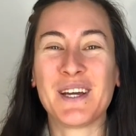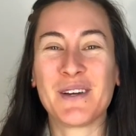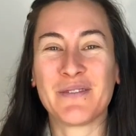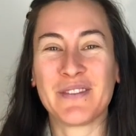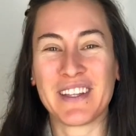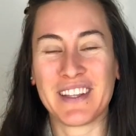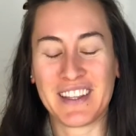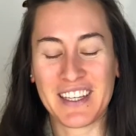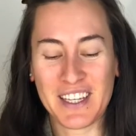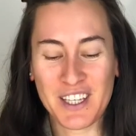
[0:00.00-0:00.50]

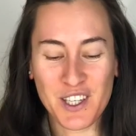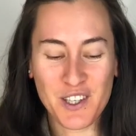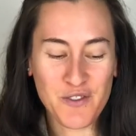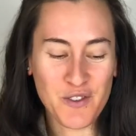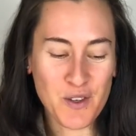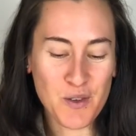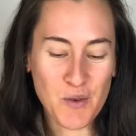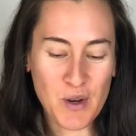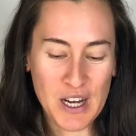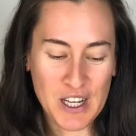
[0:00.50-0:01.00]
But thank you
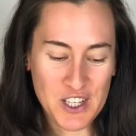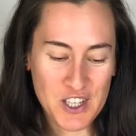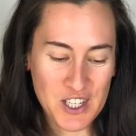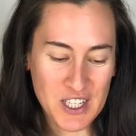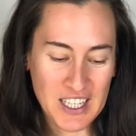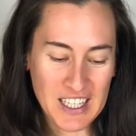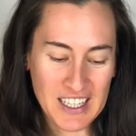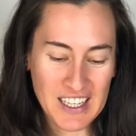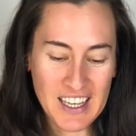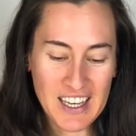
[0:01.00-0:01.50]
for
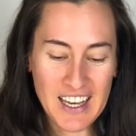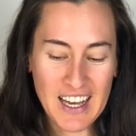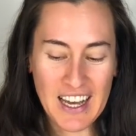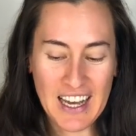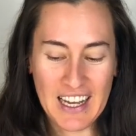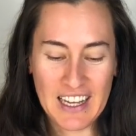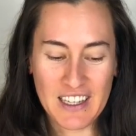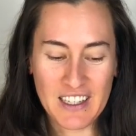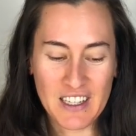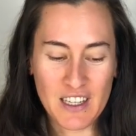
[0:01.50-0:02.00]
watching.
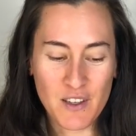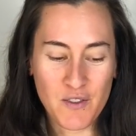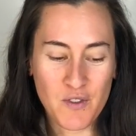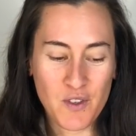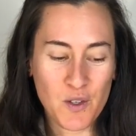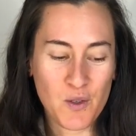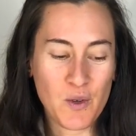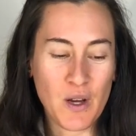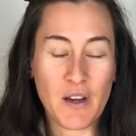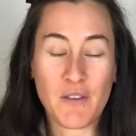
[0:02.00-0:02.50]
And if
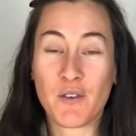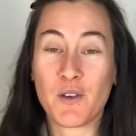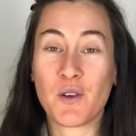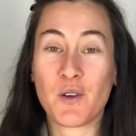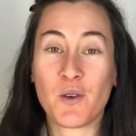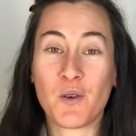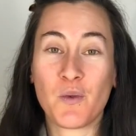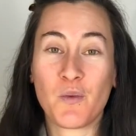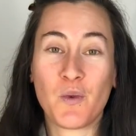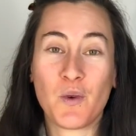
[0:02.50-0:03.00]
you
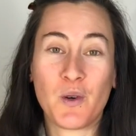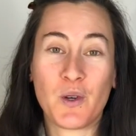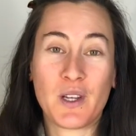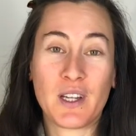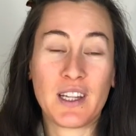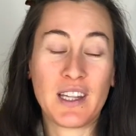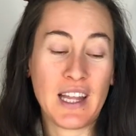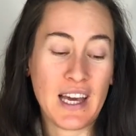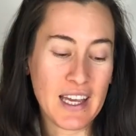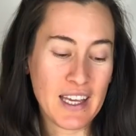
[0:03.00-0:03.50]
ever would
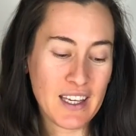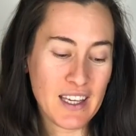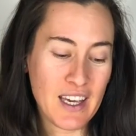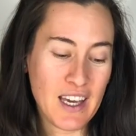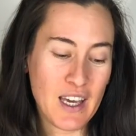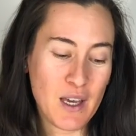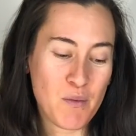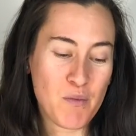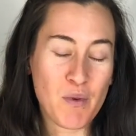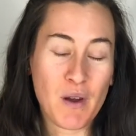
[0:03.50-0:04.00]
like
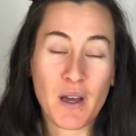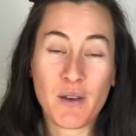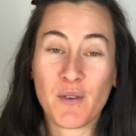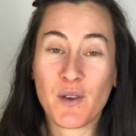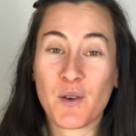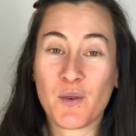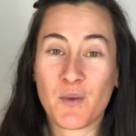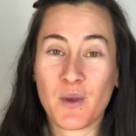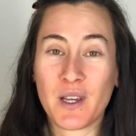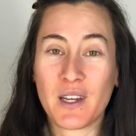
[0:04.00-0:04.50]
a
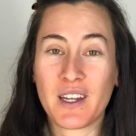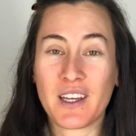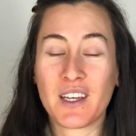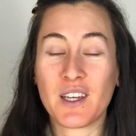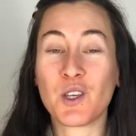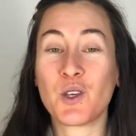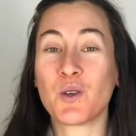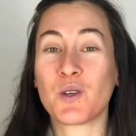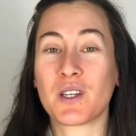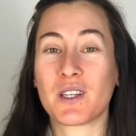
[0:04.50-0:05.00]
private
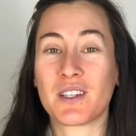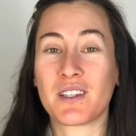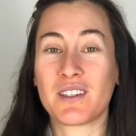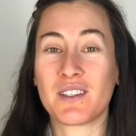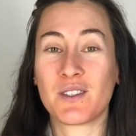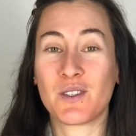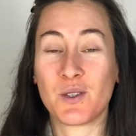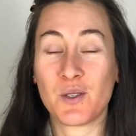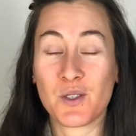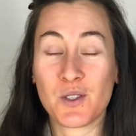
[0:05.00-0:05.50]
reading, you can
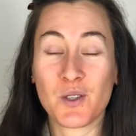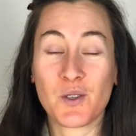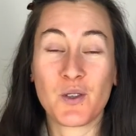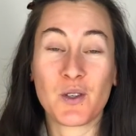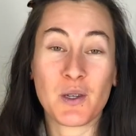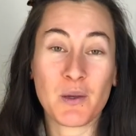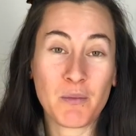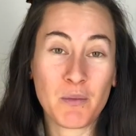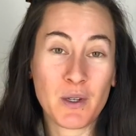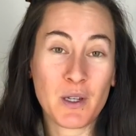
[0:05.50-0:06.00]
do so. You
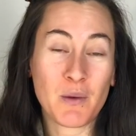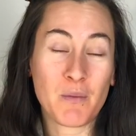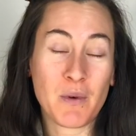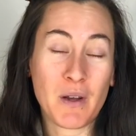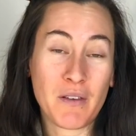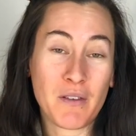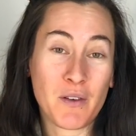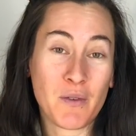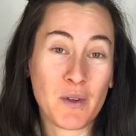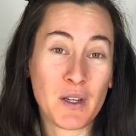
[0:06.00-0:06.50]
can book a
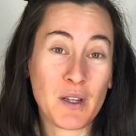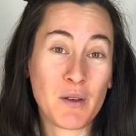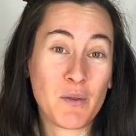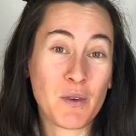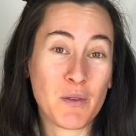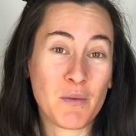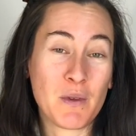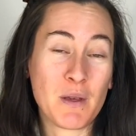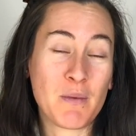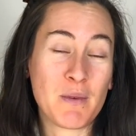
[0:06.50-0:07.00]
private reading
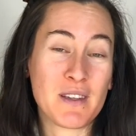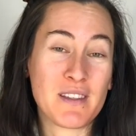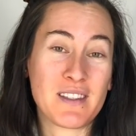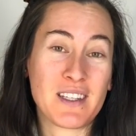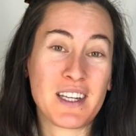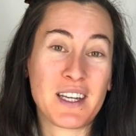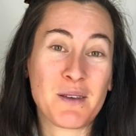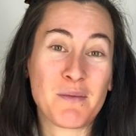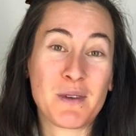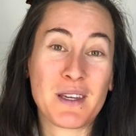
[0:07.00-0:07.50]
with me by
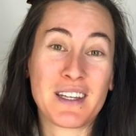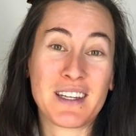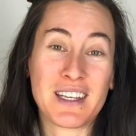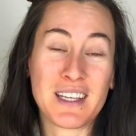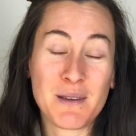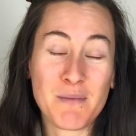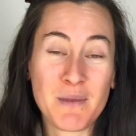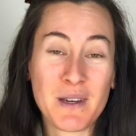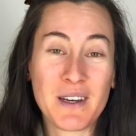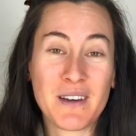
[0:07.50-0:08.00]
sending me an
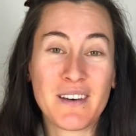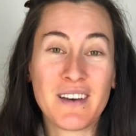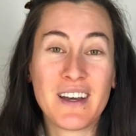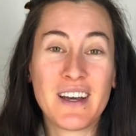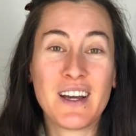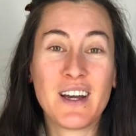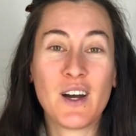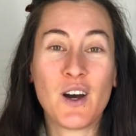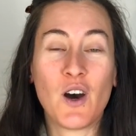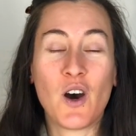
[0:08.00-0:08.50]
email.
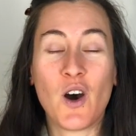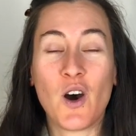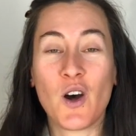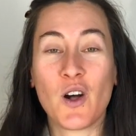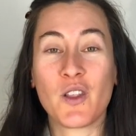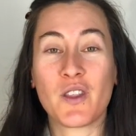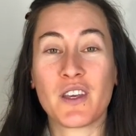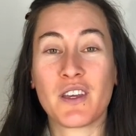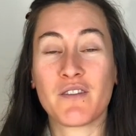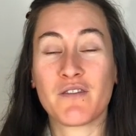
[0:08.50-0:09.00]

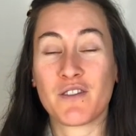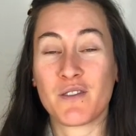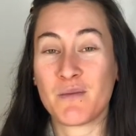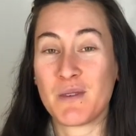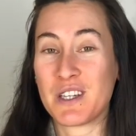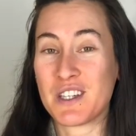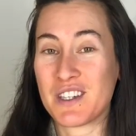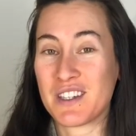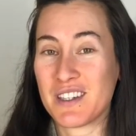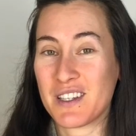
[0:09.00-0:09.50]
All the
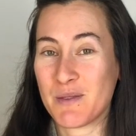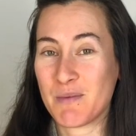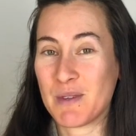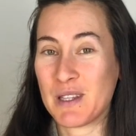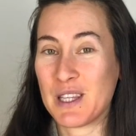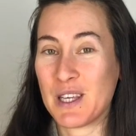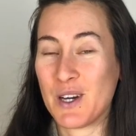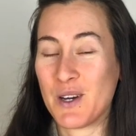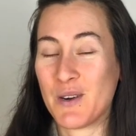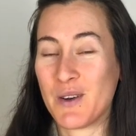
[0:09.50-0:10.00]
information is
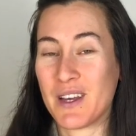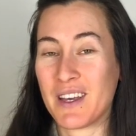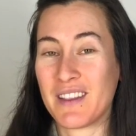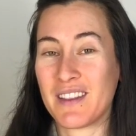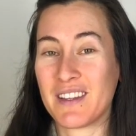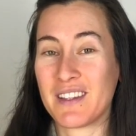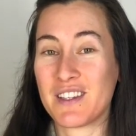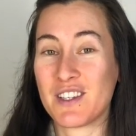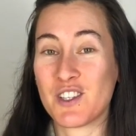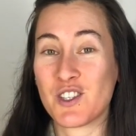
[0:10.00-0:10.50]
below in
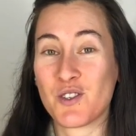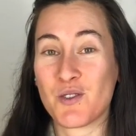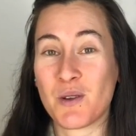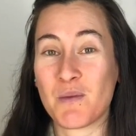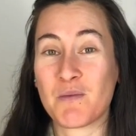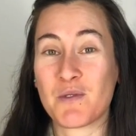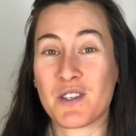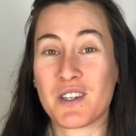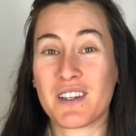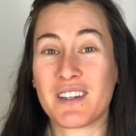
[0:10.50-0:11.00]
the
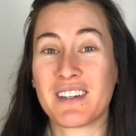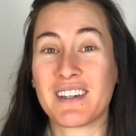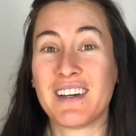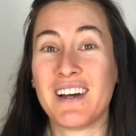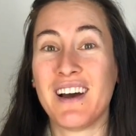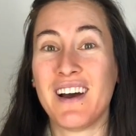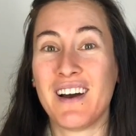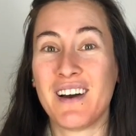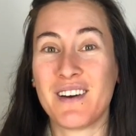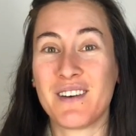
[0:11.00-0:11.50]
description
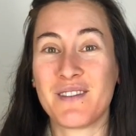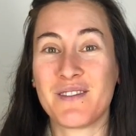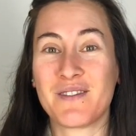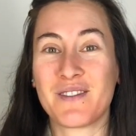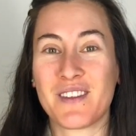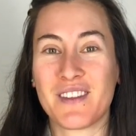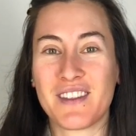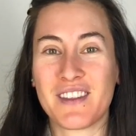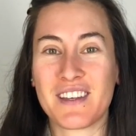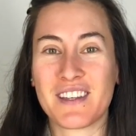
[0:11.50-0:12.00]
of
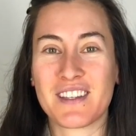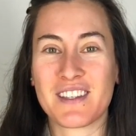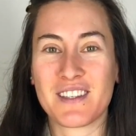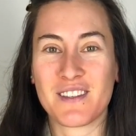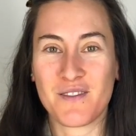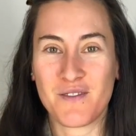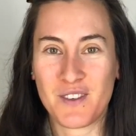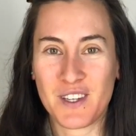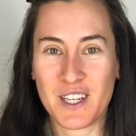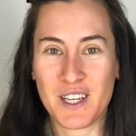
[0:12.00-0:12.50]
this
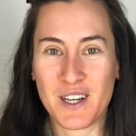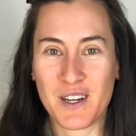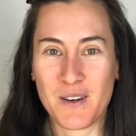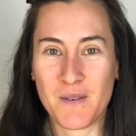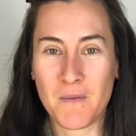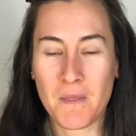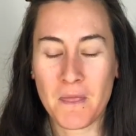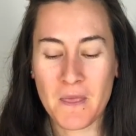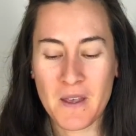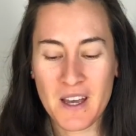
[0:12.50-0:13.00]
video.
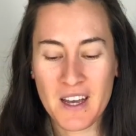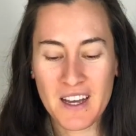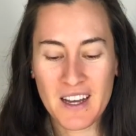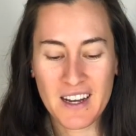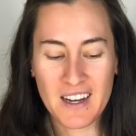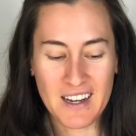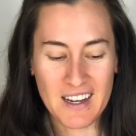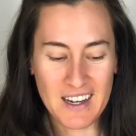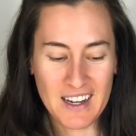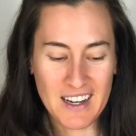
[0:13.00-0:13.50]

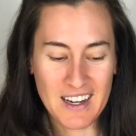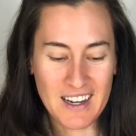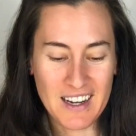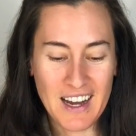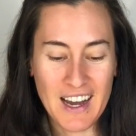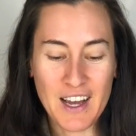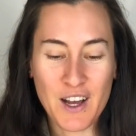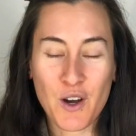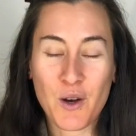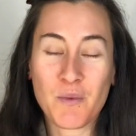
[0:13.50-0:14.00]

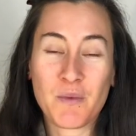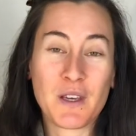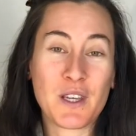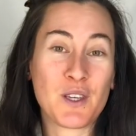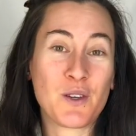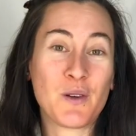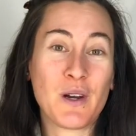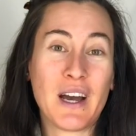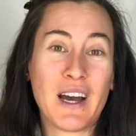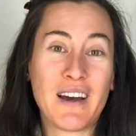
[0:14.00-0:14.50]
I hope that
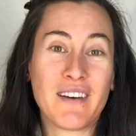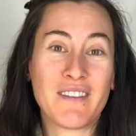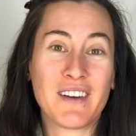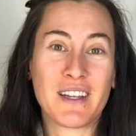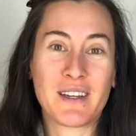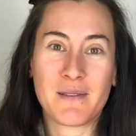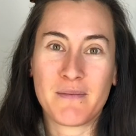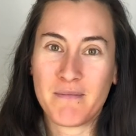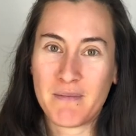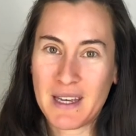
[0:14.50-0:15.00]
you have
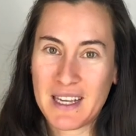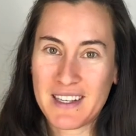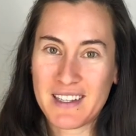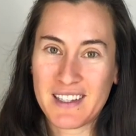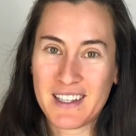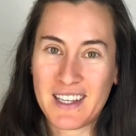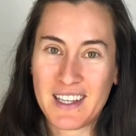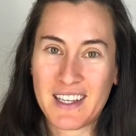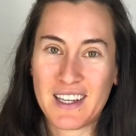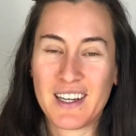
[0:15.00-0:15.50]
an
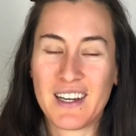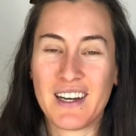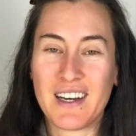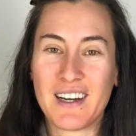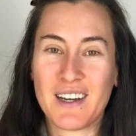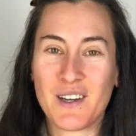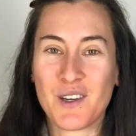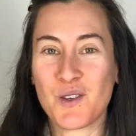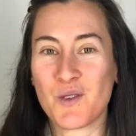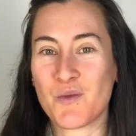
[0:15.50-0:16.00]
amazing
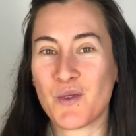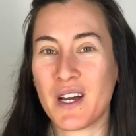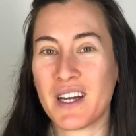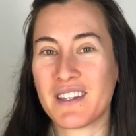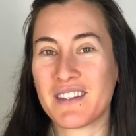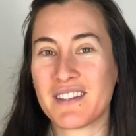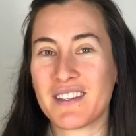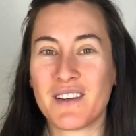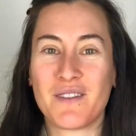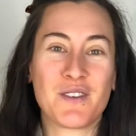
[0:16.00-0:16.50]

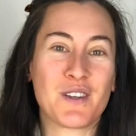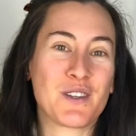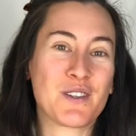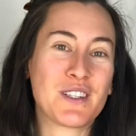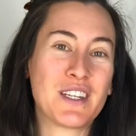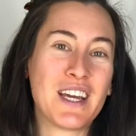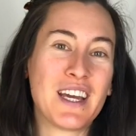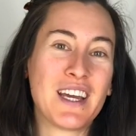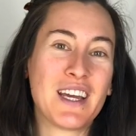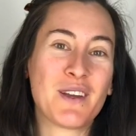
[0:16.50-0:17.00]
rest of your
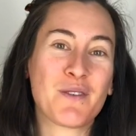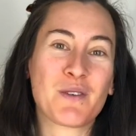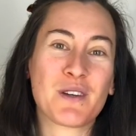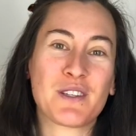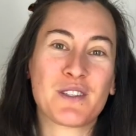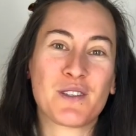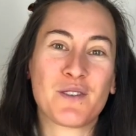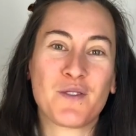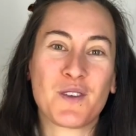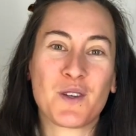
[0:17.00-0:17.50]
day,
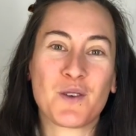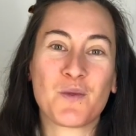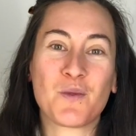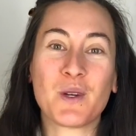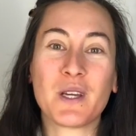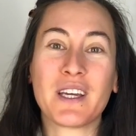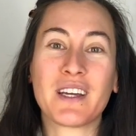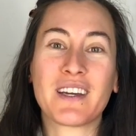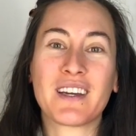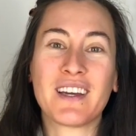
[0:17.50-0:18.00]
rest of your
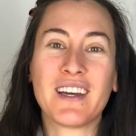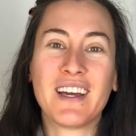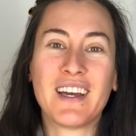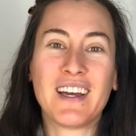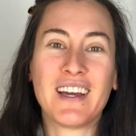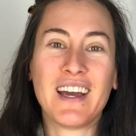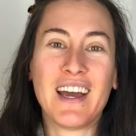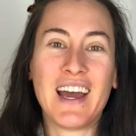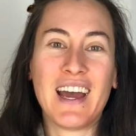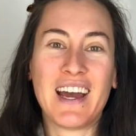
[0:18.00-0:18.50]
week.
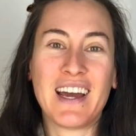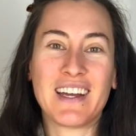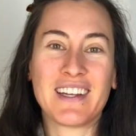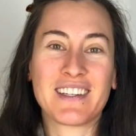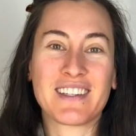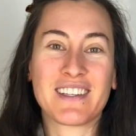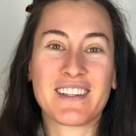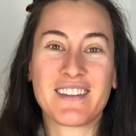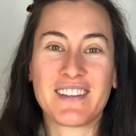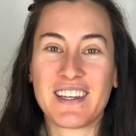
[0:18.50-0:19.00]

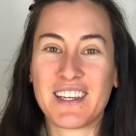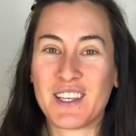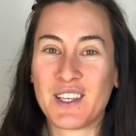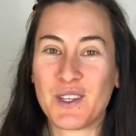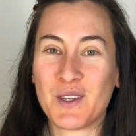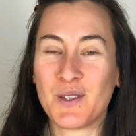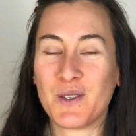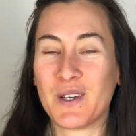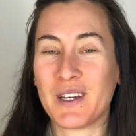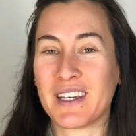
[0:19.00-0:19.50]
And thank
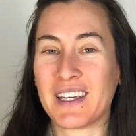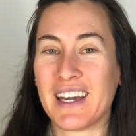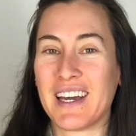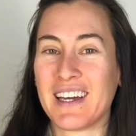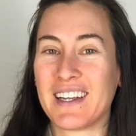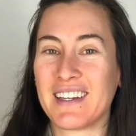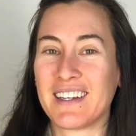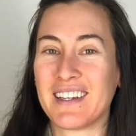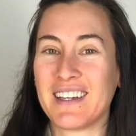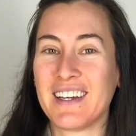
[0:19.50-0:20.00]
you
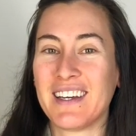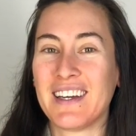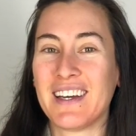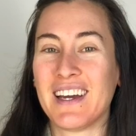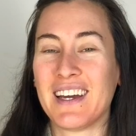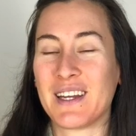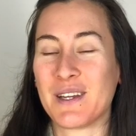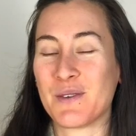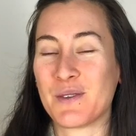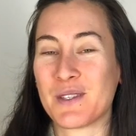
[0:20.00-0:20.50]
again.
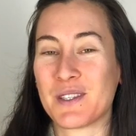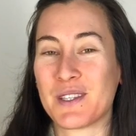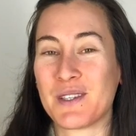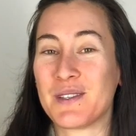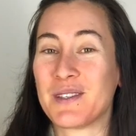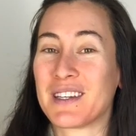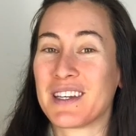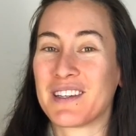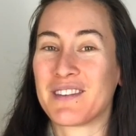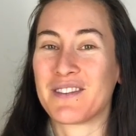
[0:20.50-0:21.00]
And I will see you
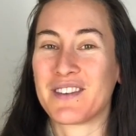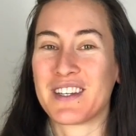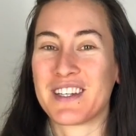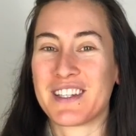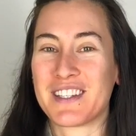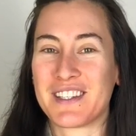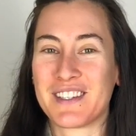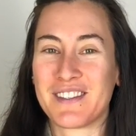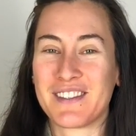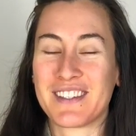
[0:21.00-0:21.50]
again very
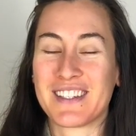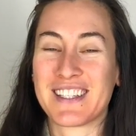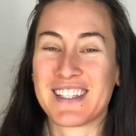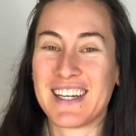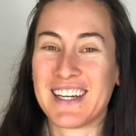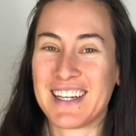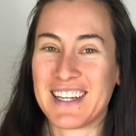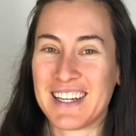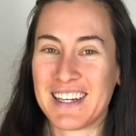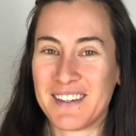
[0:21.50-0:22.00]
soon.
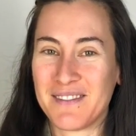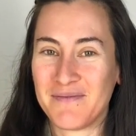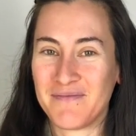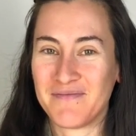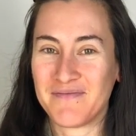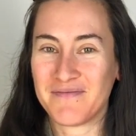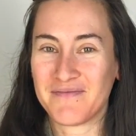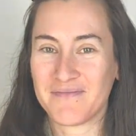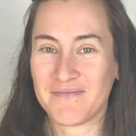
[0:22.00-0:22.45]
Sat Nam.